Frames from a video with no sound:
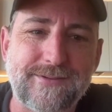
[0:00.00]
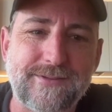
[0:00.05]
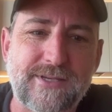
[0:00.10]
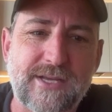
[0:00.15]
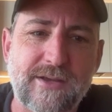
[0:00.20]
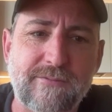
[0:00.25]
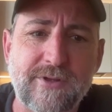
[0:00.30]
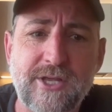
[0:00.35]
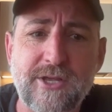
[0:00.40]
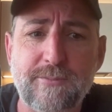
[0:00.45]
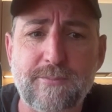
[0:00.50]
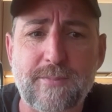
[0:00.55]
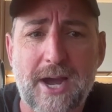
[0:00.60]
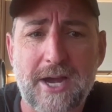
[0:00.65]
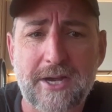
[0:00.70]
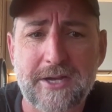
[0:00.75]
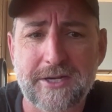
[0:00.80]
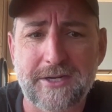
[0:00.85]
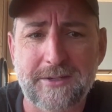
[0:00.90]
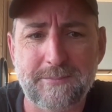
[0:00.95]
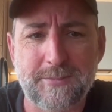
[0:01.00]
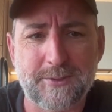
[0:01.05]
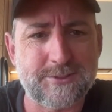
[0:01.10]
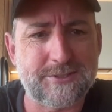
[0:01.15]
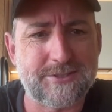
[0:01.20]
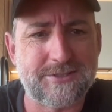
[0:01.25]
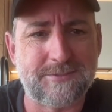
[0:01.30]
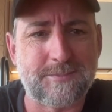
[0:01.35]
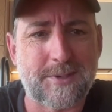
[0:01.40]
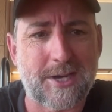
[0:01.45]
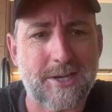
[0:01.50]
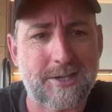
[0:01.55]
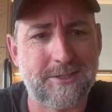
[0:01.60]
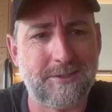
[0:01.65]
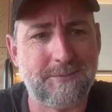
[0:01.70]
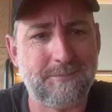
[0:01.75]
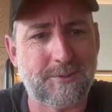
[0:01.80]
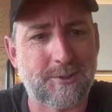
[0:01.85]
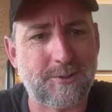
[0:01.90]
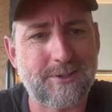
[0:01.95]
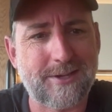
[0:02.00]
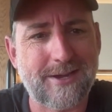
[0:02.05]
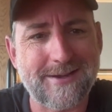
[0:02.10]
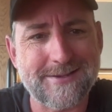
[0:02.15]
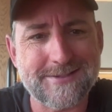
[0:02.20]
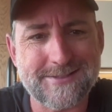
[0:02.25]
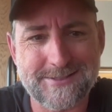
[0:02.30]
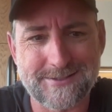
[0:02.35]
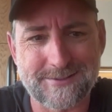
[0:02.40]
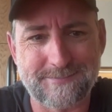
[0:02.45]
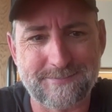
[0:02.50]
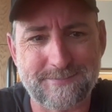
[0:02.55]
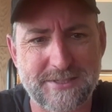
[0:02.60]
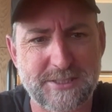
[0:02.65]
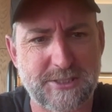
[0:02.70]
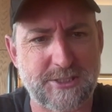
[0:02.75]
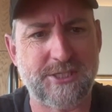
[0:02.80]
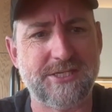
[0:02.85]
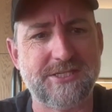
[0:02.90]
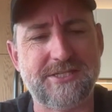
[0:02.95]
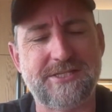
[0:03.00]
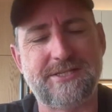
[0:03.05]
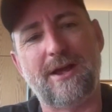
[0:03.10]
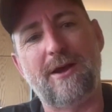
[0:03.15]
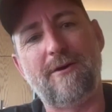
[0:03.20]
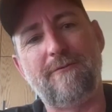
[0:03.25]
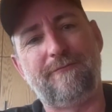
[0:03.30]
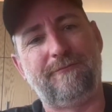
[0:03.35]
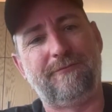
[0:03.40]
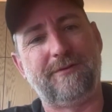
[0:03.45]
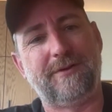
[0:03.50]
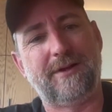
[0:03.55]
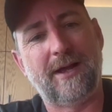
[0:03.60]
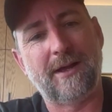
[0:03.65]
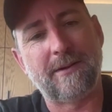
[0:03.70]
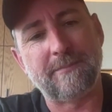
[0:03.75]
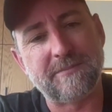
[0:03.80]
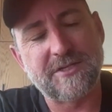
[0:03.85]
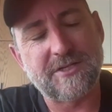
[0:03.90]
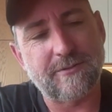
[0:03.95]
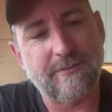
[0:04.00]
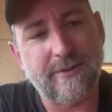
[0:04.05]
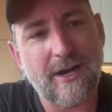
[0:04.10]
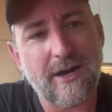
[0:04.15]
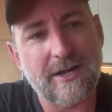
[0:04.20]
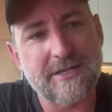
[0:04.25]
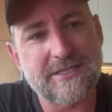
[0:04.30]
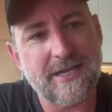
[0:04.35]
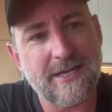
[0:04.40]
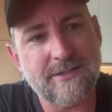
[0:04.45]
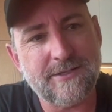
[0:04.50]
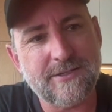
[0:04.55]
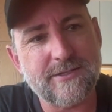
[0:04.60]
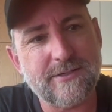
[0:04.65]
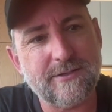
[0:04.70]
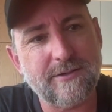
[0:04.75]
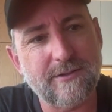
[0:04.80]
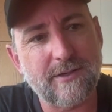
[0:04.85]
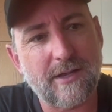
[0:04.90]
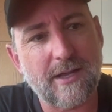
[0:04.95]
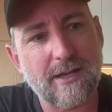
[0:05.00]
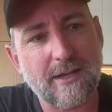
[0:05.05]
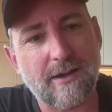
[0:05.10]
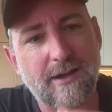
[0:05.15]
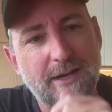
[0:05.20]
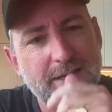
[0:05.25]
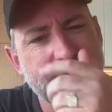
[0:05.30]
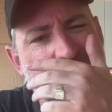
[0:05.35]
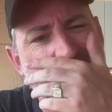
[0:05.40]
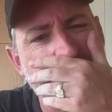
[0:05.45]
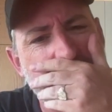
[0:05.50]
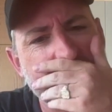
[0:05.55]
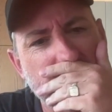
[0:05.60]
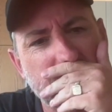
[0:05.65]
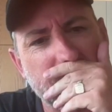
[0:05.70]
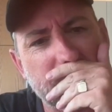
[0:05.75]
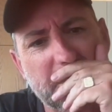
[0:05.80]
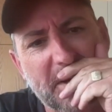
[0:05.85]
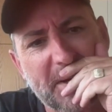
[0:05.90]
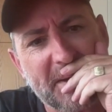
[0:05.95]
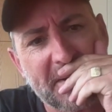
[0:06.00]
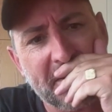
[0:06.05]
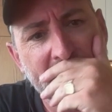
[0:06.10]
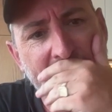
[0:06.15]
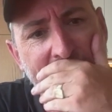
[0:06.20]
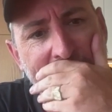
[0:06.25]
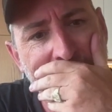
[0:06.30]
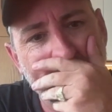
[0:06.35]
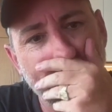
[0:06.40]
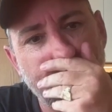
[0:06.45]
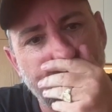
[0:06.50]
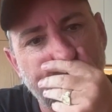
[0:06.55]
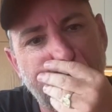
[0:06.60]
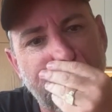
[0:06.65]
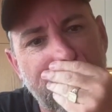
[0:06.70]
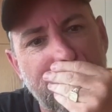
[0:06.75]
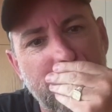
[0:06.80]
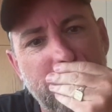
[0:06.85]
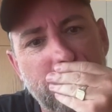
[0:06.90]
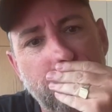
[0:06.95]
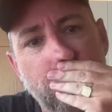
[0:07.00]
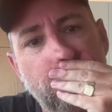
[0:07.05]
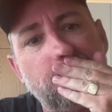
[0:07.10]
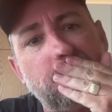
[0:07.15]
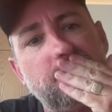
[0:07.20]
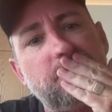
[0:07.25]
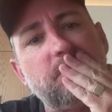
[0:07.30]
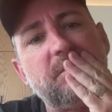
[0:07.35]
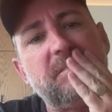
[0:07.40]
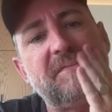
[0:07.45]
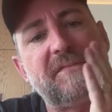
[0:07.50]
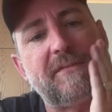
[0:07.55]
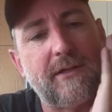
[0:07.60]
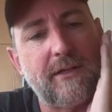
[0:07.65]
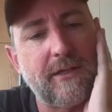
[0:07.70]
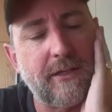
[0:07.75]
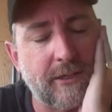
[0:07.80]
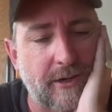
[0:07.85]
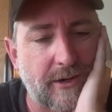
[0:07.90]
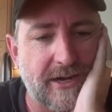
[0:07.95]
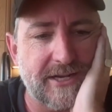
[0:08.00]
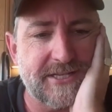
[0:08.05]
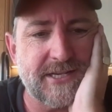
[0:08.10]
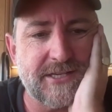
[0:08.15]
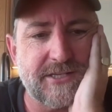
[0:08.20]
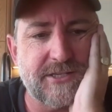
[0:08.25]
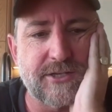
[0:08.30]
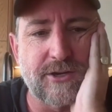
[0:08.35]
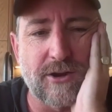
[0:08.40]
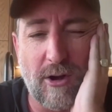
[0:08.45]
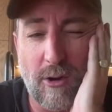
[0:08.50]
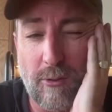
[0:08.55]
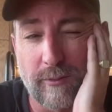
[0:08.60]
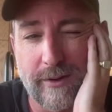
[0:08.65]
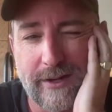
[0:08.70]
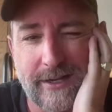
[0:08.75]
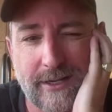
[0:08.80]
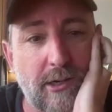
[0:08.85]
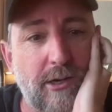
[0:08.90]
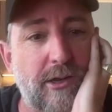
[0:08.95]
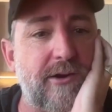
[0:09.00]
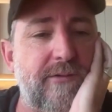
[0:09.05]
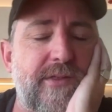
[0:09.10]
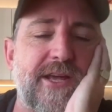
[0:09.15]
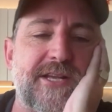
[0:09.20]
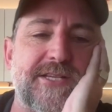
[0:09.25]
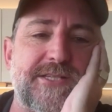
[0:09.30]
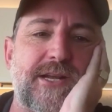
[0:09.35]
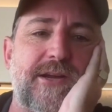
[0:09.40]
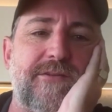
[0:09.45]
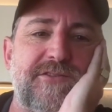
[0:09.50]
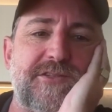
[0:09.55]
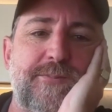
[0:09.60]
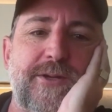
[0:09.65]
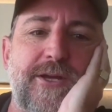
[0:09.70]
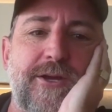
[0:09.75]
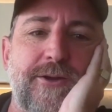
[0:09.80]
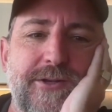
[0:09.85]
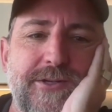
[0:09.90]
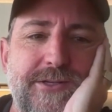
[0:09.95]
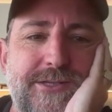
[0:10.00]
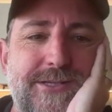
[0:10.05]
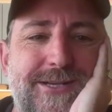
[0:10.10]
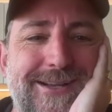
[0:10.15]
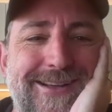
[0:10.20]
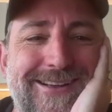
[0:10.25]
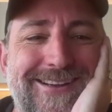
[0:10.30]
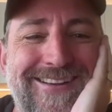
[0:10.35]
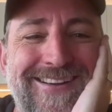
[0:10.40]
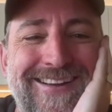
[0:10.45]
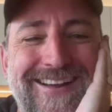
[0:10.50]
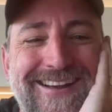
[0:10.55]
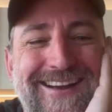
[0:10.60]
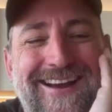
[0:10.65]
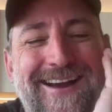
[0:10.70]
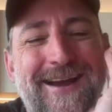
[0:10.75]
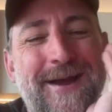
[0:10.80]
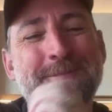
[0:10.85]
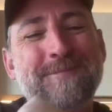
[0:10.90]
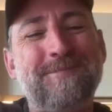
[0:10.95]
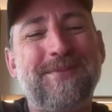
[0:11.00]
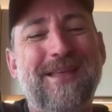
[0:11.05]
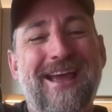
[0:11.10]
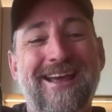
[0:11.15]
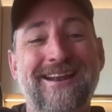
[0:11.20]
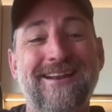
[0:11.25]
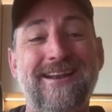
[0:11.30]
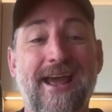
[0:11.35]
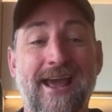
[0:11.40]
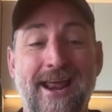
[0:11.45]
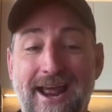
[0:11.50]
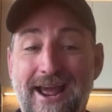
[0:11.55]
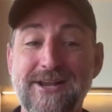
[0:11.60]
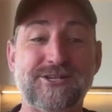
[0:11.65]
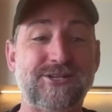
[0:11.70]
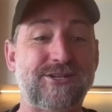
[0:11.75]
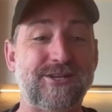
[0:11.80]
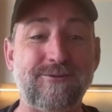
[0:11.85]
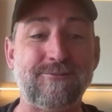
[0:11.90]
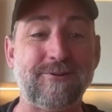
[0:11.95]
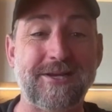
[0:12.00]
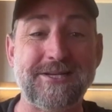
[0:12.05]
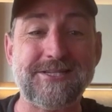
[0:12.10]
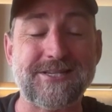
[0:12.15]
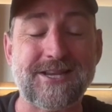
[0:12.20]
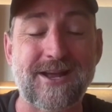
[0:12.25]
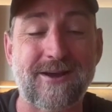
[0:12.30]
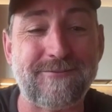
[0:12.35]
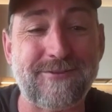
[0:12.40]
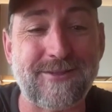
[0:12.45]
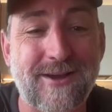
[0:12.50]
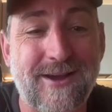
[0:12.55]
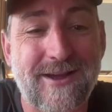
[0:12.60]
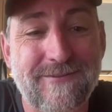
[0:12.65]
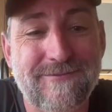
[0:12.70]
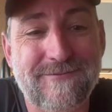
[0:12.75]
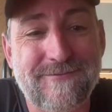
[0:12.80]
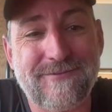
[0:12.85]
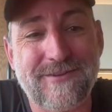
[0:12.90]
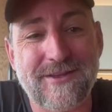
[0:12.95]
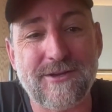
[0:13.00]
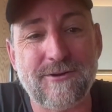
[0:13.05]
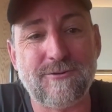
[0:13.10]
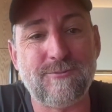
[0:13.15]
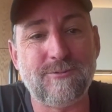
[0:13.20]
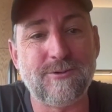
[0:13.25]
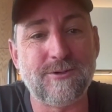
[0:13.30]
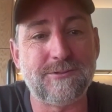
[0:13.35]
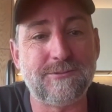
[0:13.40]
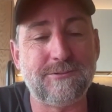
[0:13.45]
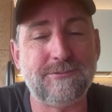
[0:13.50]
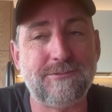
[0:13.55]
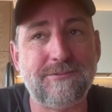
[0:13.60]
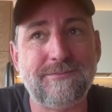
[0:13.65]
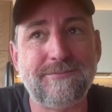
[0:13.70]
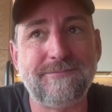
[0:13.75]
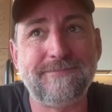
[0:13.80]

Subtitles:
giving you marketing books and marketing podcasts and business stuff to read. I tend to read. I tend to not read a lot of that stuff, to be honest, and actually read stuff that I feel will,